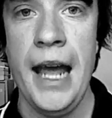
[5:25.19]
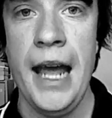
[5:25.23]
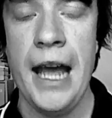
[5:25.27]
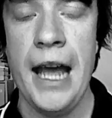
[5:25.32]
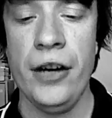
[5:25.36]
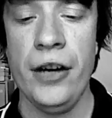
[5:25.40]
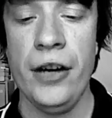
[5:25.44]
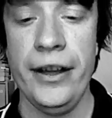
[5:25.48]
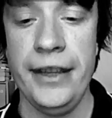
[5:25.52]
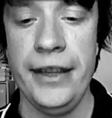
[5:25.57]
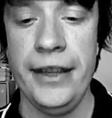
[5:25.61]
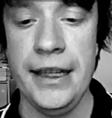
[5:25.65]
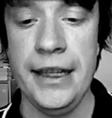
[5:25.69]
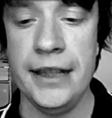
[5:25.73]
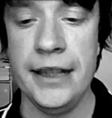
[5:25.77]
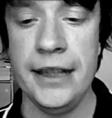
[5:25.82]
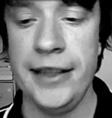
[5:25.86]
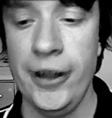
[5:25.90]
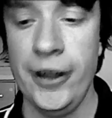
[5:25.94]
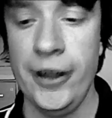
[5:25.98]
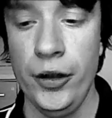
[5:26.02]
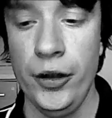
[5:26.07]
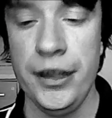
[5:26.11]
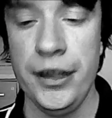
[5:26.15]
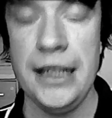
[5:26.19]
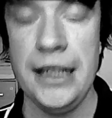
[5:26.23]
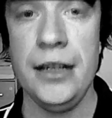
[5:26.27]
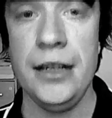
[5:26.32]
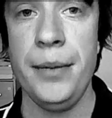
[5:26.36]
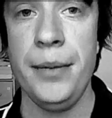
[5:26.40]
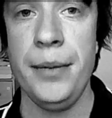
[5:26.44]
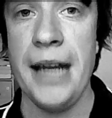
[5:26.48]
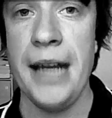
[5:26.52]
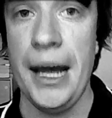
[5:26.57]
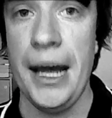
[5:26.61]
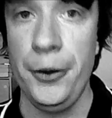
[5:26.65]
And I think it's healthy to
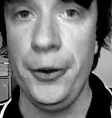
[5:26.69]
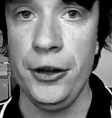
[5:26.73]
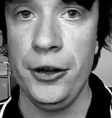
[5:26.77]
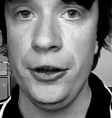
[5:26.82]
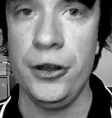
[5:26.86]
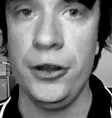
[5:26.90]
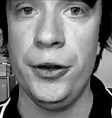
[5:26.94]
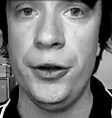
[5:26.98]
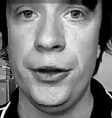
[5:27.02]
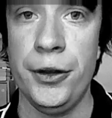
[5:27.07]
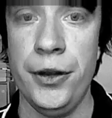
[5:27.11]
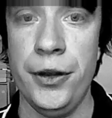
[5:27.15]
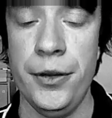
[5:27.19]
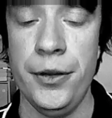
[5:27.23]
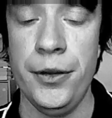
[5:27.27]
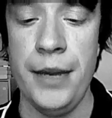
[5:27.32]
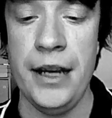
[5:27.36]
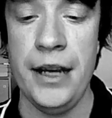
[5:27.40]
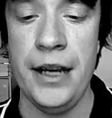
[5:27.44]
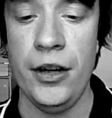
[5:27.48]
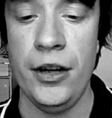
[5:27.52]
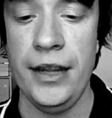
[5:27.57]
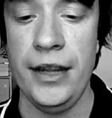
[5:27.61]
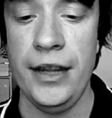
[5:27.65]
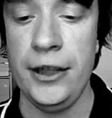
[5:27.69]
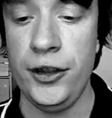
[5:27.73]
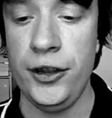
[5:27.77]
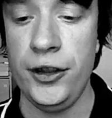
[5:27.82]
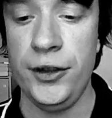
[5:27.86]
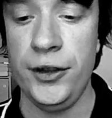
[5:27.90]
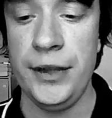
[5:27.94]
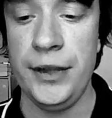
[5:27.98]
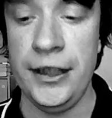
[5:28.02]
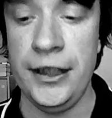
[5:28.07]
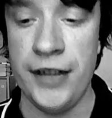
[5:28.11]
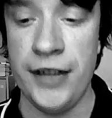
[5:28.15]
be able to talk to them. And this
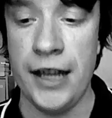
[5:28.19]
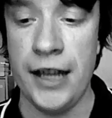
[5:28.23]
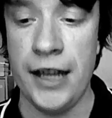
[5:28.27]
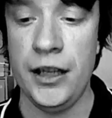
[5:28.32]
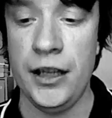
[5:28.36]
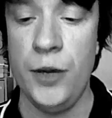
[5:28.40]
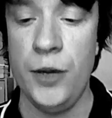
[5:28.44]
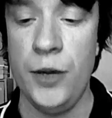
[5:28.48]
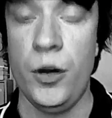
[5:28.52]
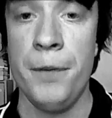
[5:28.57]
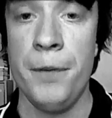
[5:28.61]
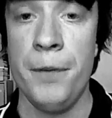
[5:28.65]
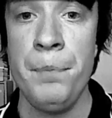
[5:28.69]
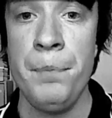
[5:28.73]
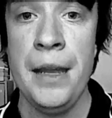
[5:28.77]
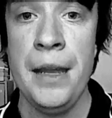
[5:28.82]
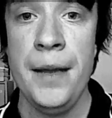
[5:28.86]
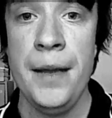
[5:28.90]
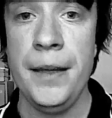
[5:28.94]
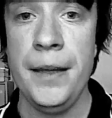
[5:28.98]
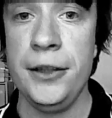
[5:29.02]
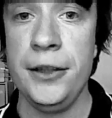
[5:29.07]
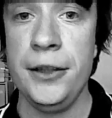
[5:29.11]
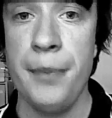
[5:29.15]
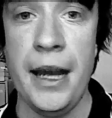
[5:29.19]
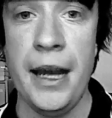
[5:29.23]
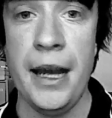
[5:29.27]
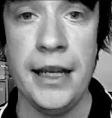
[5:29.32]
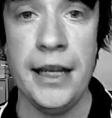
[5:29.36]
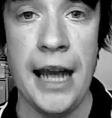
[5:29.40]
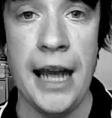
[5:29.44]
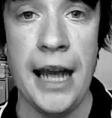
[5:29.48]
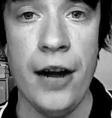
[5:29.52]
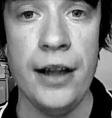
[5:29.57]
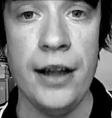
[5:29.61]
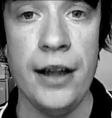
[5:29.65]
is exactly what this main
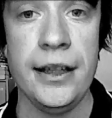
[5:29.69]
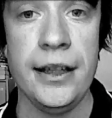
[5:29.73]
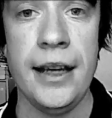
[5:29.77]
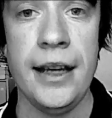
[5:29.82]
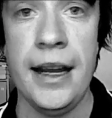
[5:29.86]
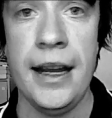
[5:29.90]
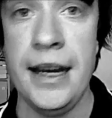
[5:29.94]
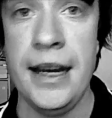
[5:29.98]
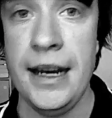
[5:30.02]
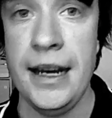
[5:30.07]
character,